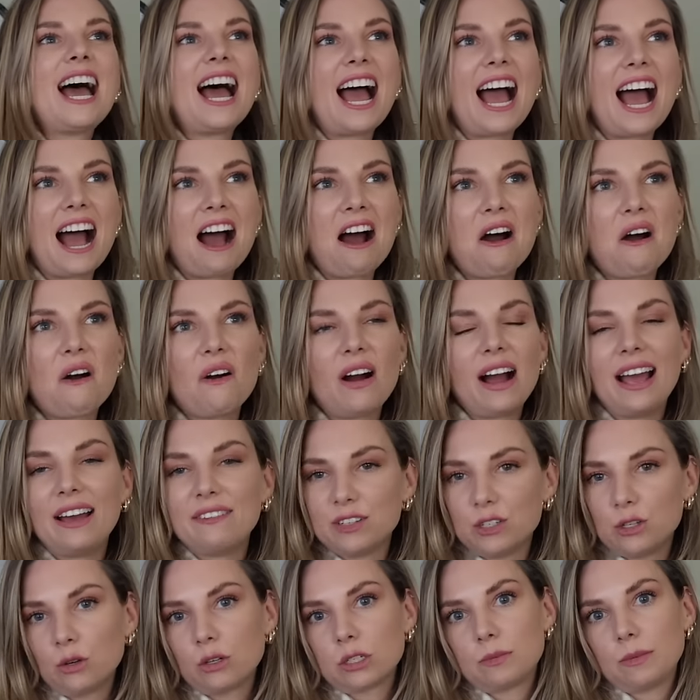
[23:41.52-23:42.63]
how I
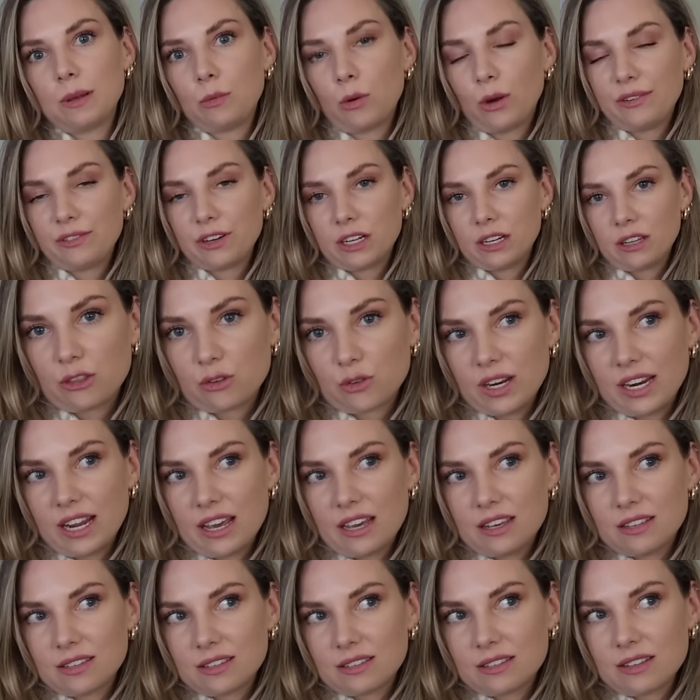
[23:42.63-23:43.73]
haven't talked to my boyfriend in 3
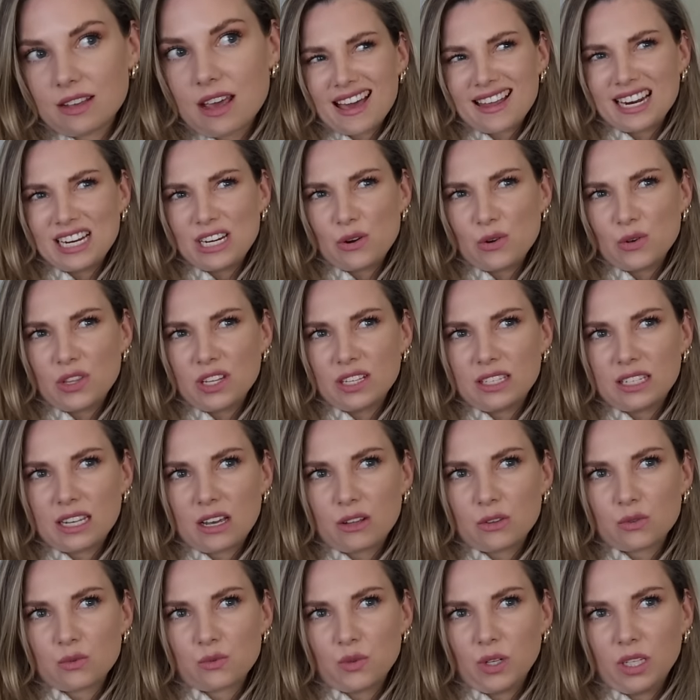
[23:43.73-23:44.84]
days. And I know that
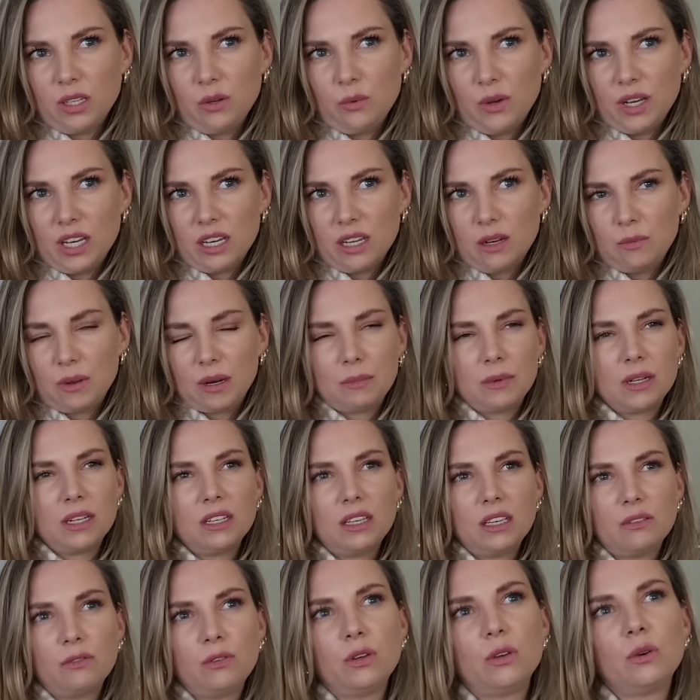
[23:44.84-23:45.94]
sounds really weird, but I'm gonna
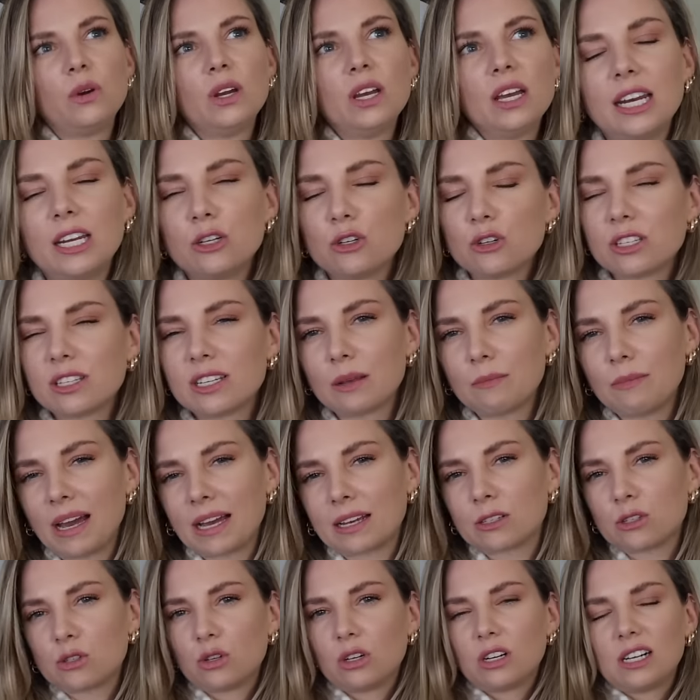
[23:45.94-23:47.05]
give you an interesting
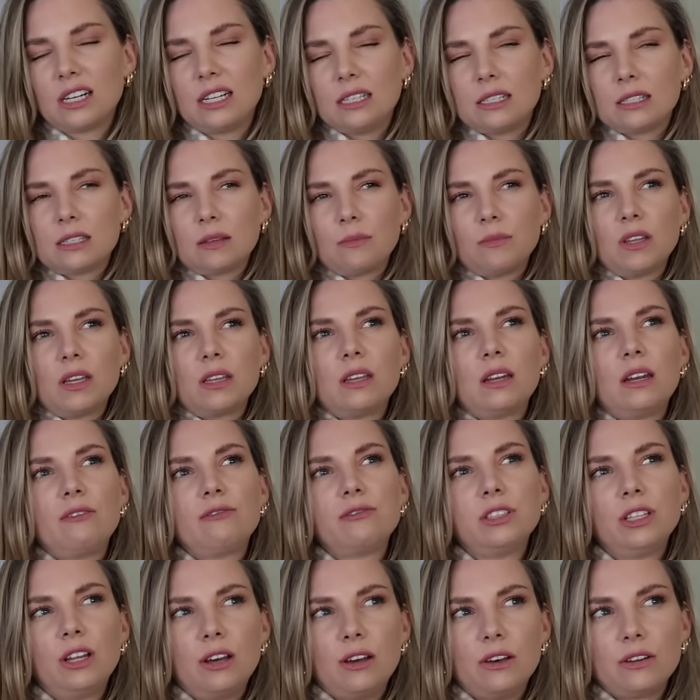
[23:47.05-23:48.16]
backstory and something that I've
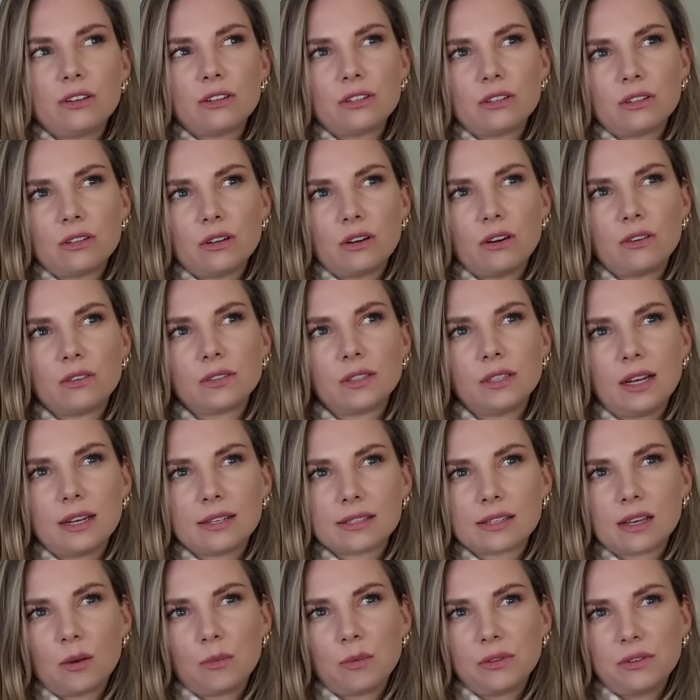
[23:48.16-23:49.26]
learned over the
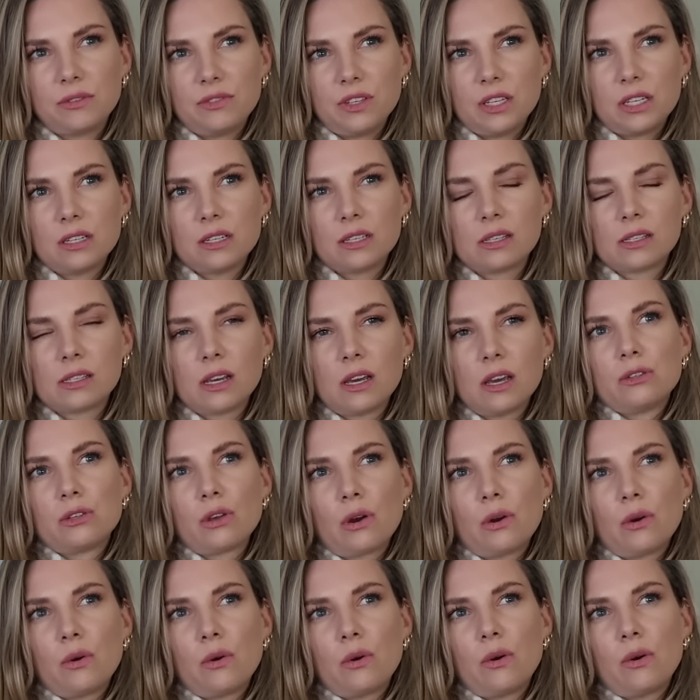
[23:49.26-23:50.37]
last couple of years.
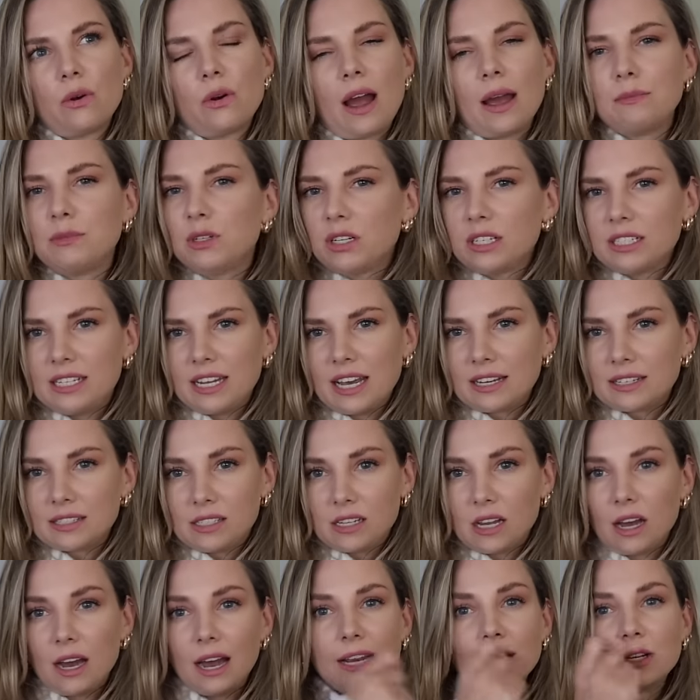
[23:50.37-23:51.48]
So I'm not a
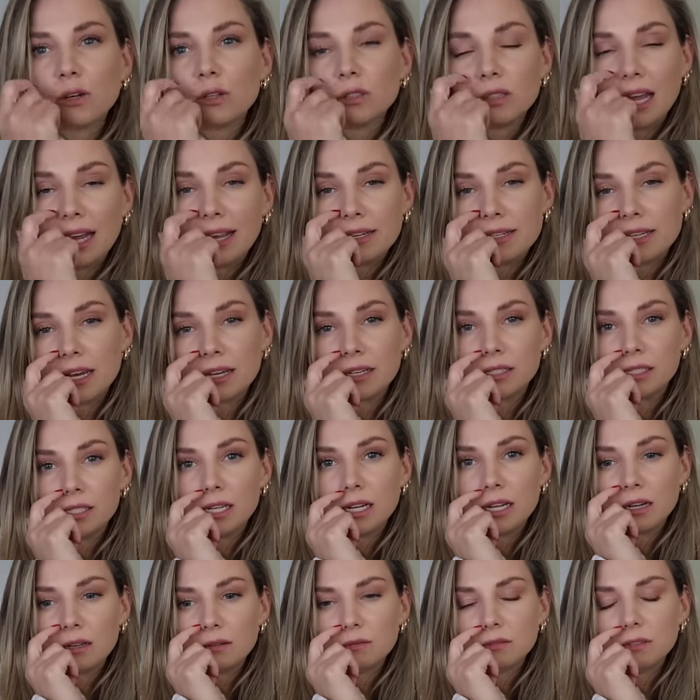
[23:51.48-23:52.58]
texter. I don't like
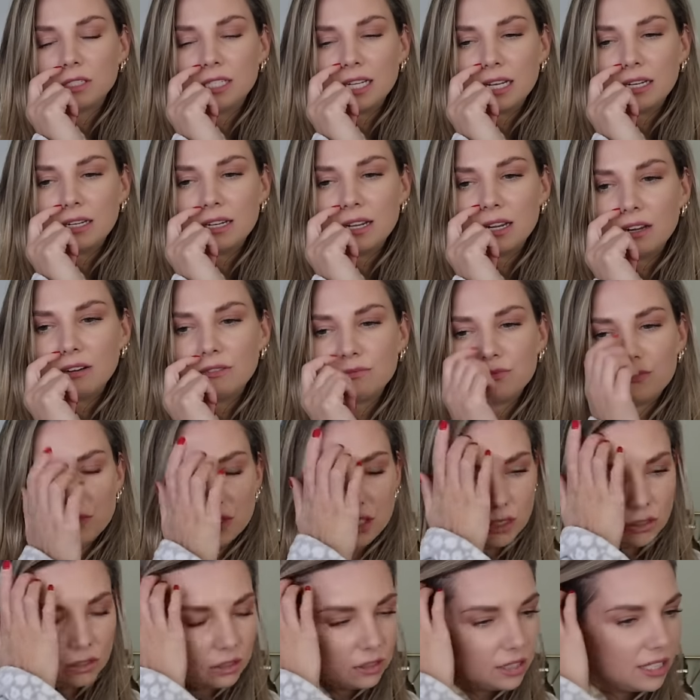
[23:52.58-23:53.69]
texting. Day-to-day
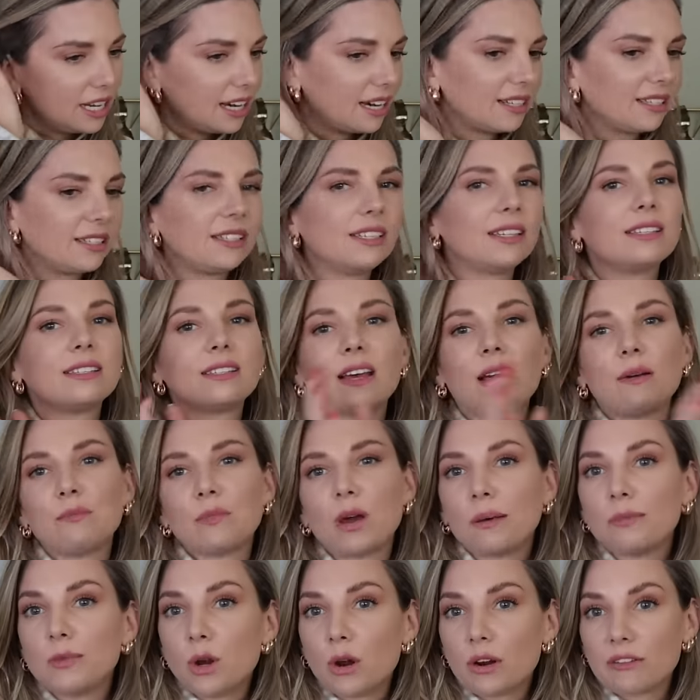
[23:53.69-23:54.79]
little textings,
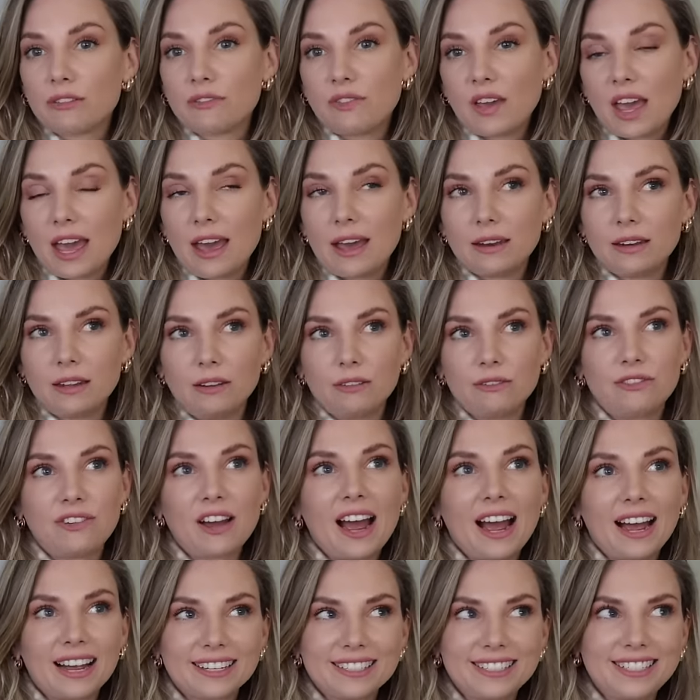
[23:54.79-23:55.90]
I'm not a fan. In
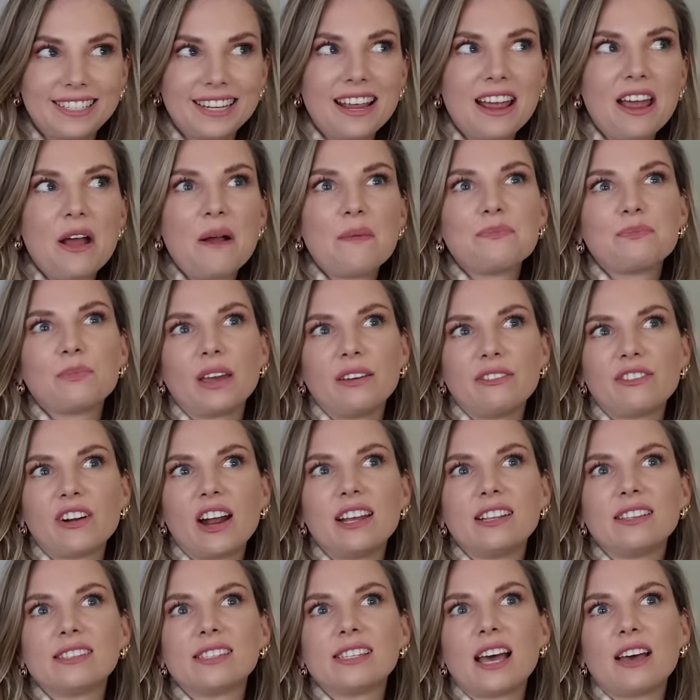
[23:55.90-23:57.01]
fact, my
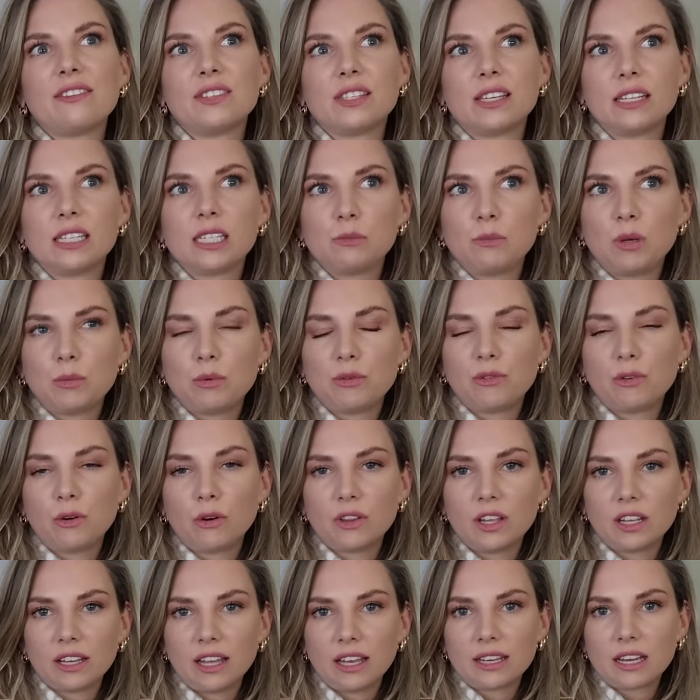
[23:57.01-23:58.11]
friends have said to me before,
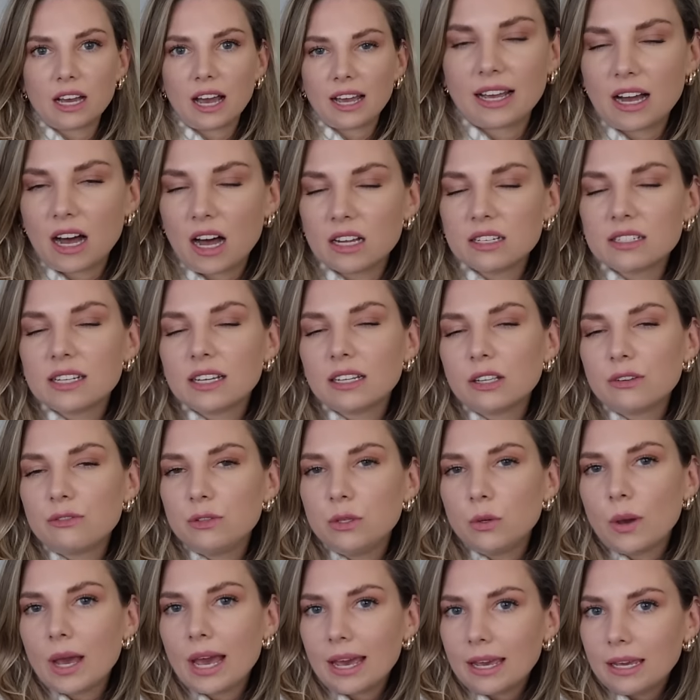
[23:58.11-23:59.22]
they're like, I can't tell if
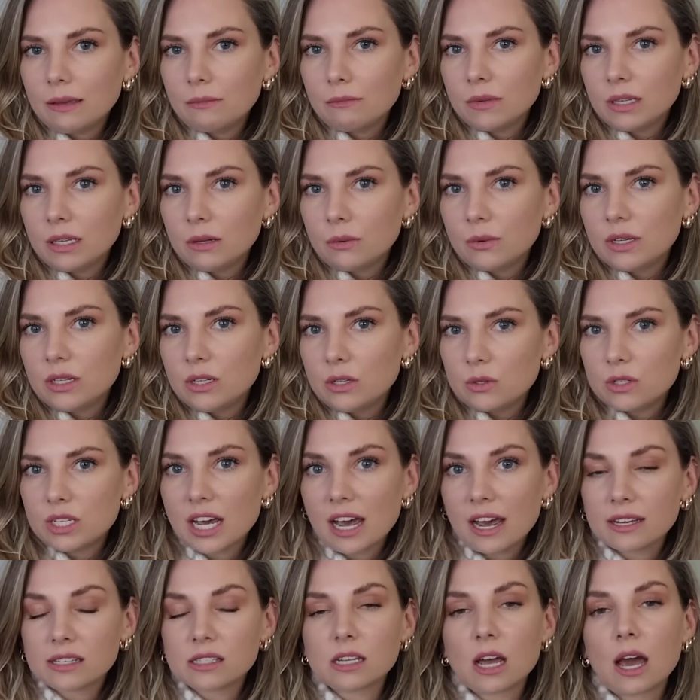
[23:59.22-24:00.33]
you hate me when you
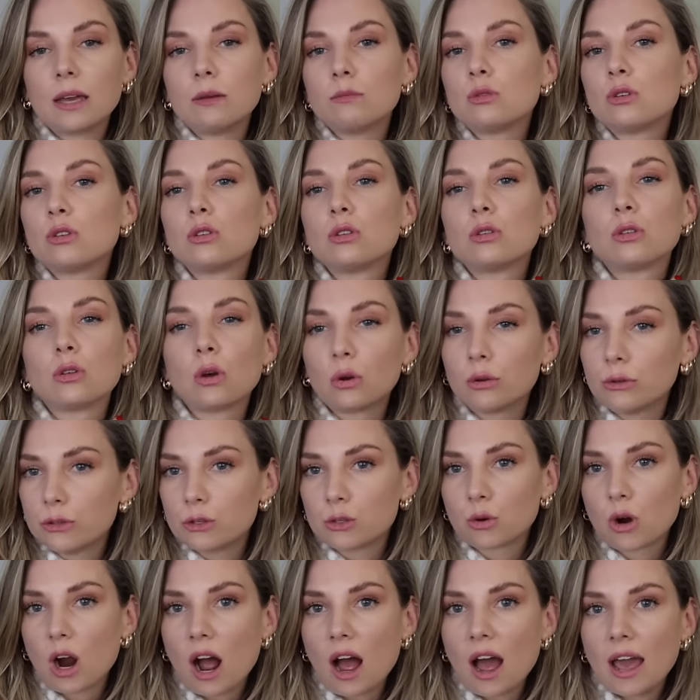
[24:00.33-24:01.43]
text. I am so
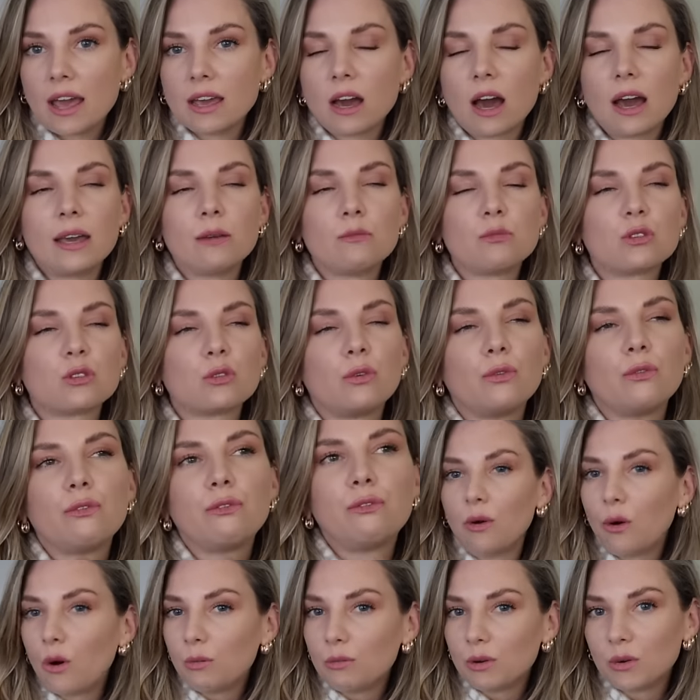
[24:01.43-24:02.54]
dry. I am so
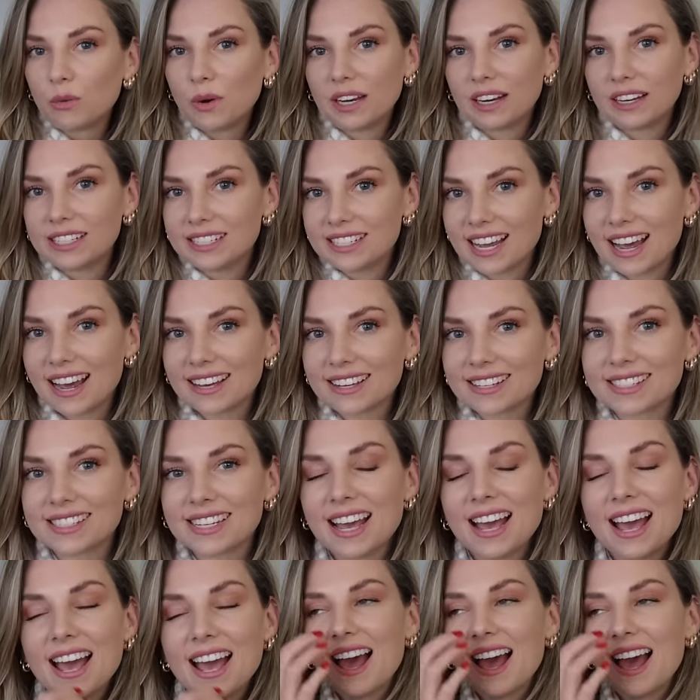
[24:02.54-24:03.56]
formal when I text.